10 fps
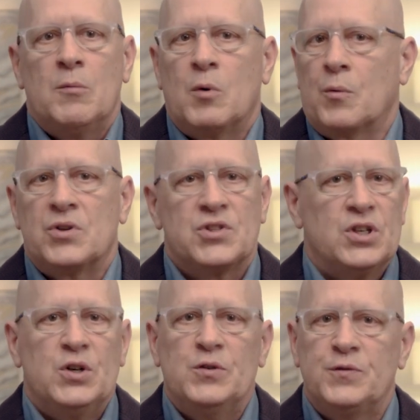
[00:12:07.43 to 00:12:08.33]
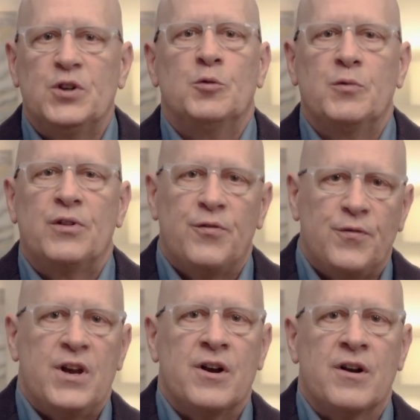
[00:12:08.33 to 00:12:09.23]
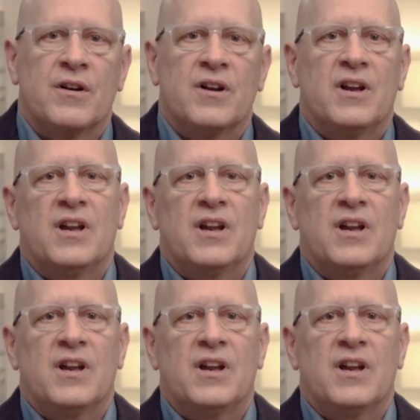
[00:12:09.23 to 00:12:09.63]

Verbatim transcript: But we're so filled with fear,